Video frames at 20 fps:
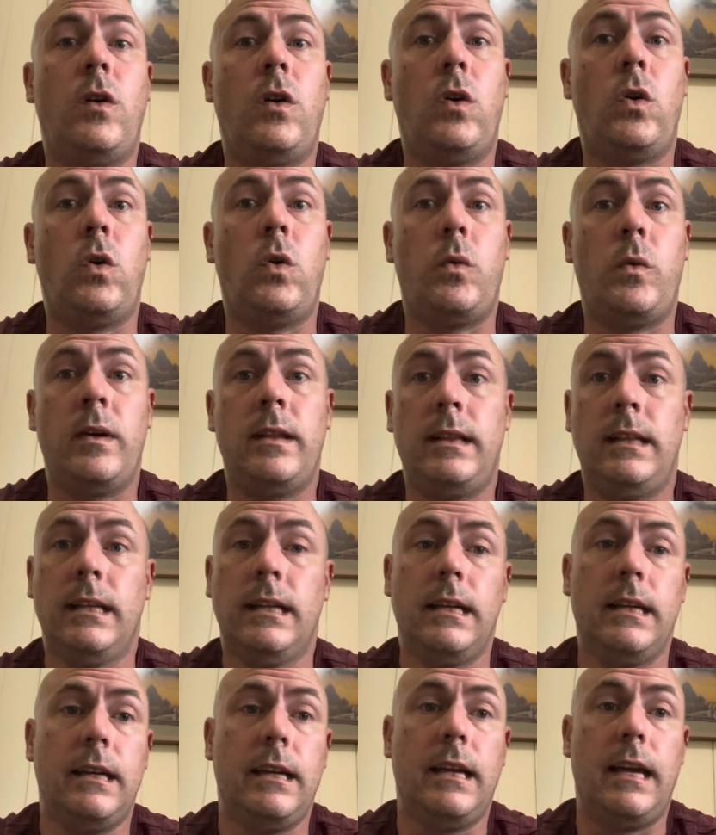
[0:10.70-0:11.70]
all well
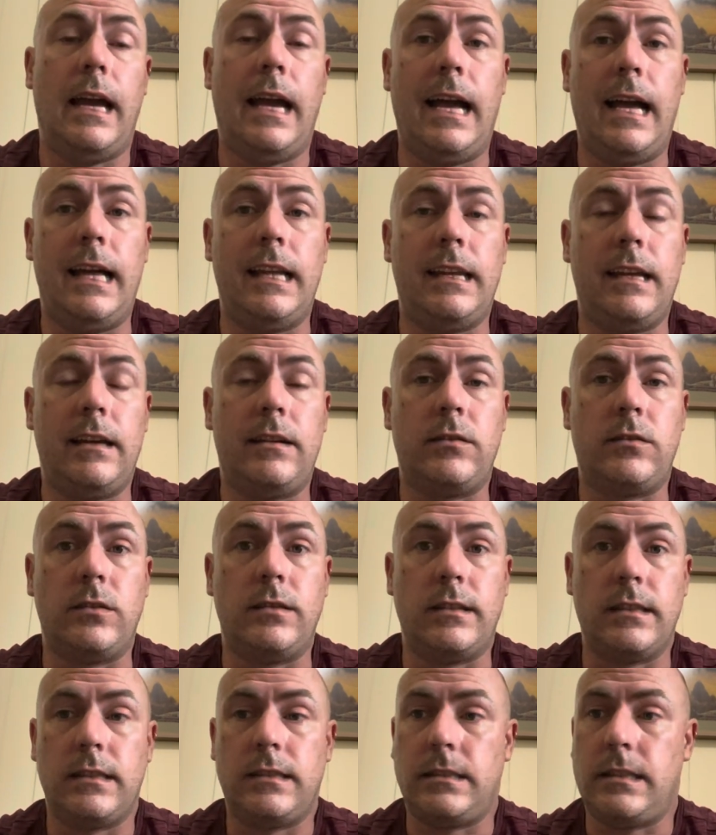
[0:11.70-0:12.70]
and had a
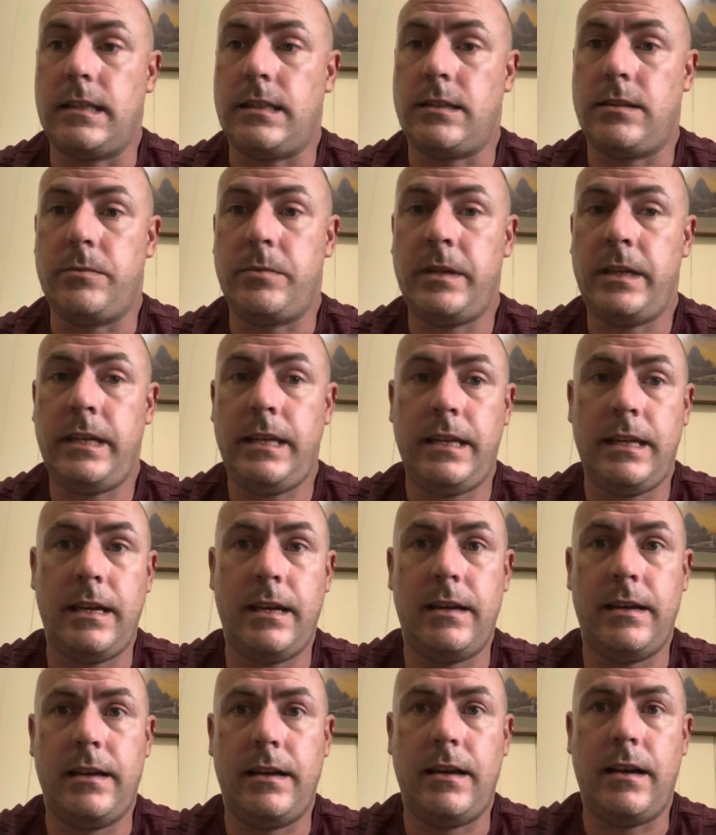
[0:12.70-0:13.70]
good stitchy
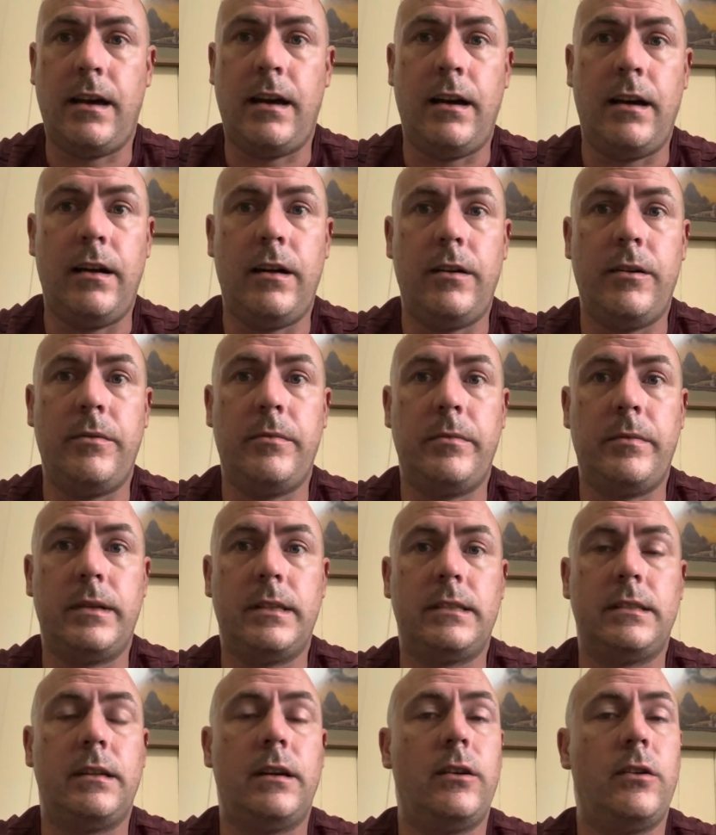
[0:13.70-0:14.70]
week.
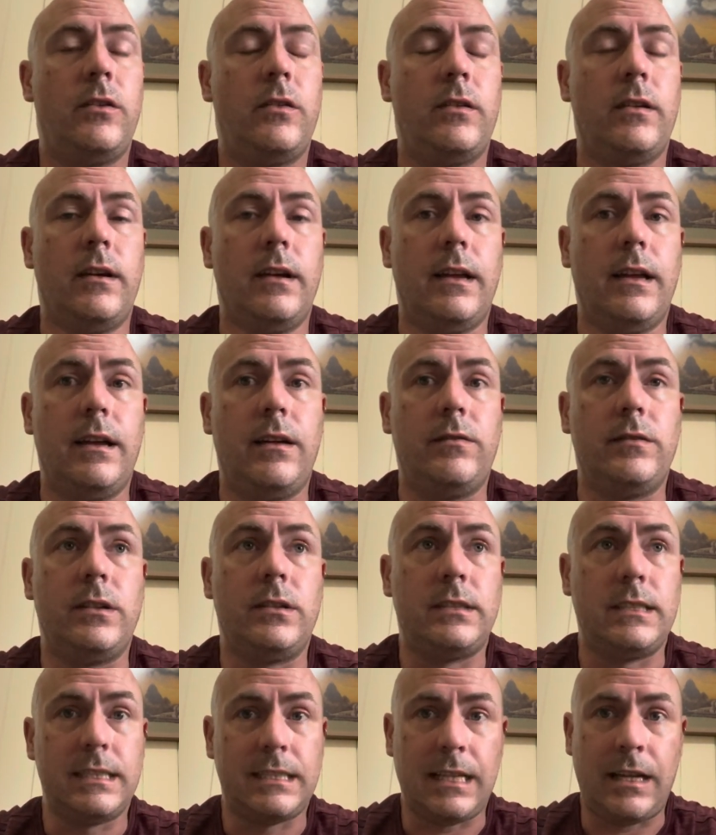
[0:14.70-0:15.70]
So
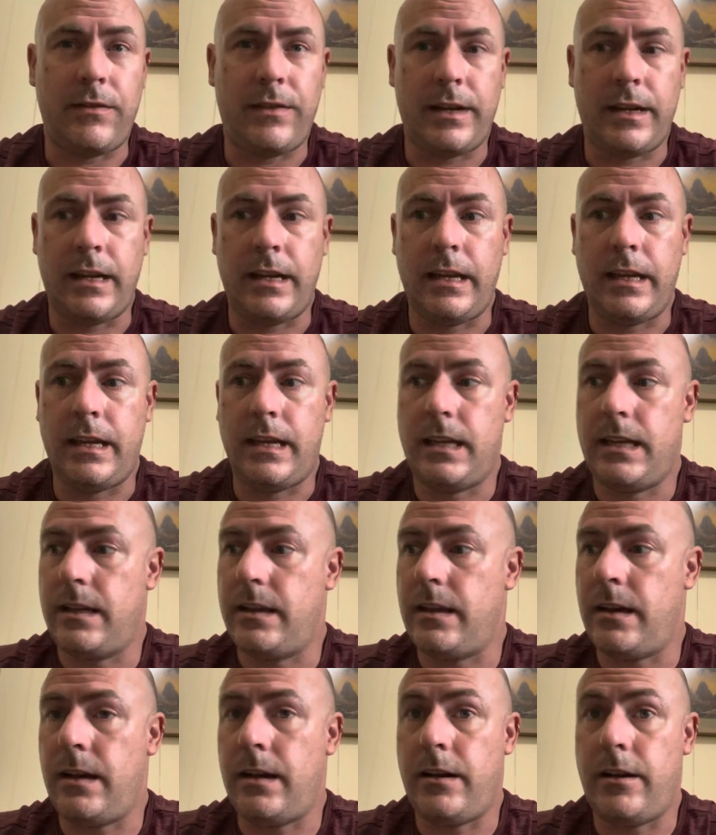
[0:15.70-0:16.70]
noticed I've had
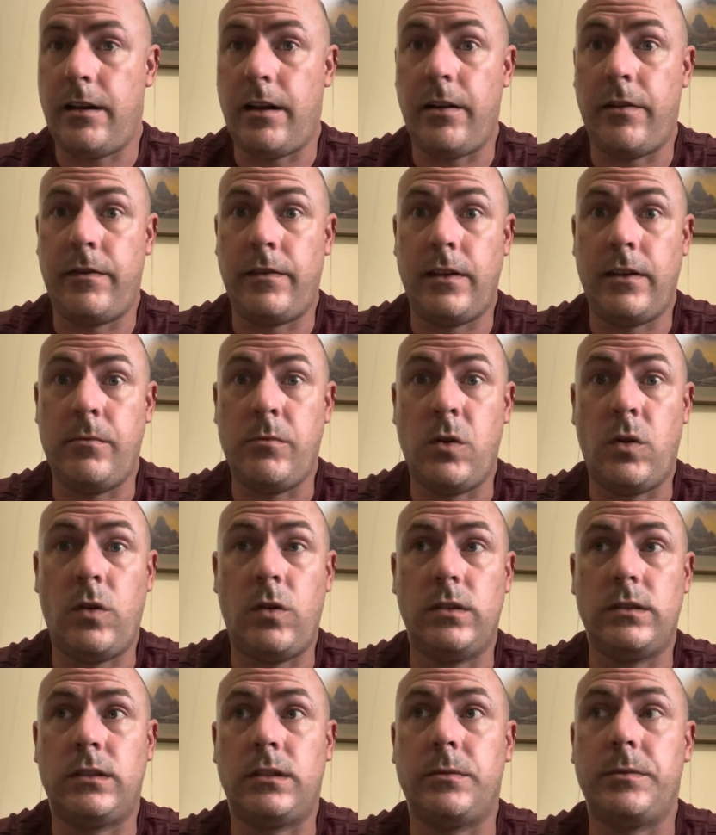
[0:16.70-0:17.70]
a few
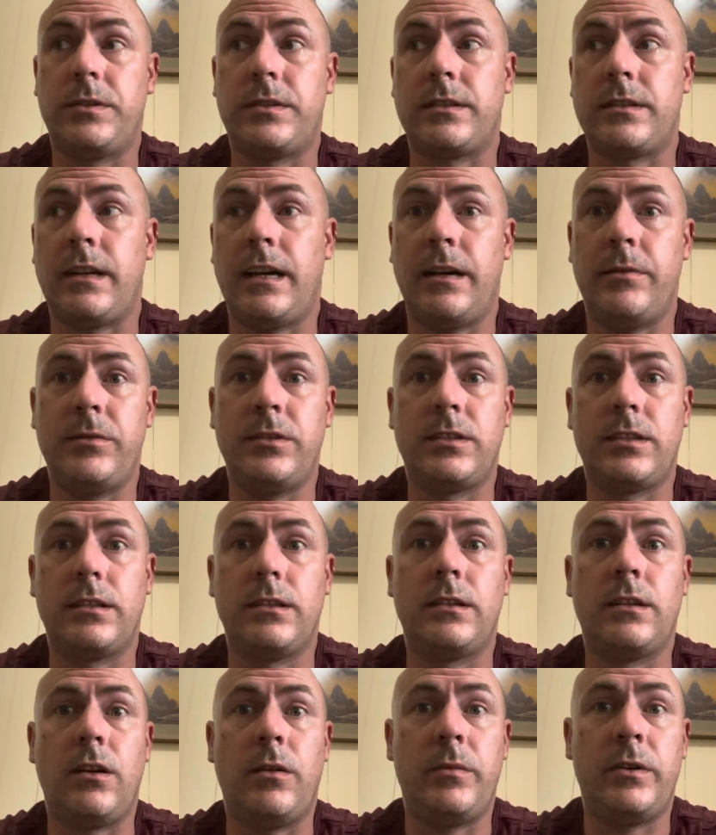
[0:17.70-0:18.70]
more subscribers
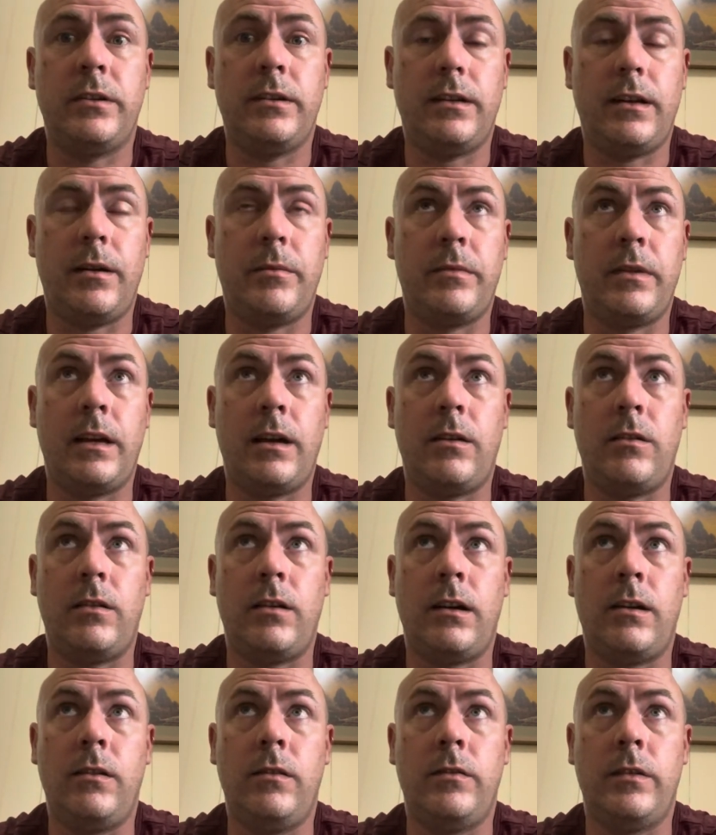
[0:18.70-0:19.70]
come on. I'm now
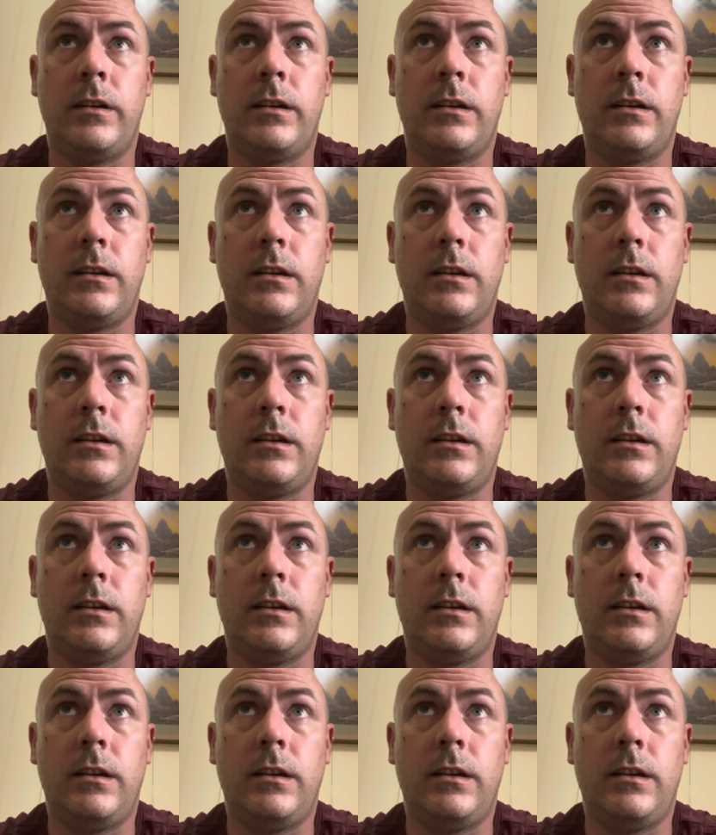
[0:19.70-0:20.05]
over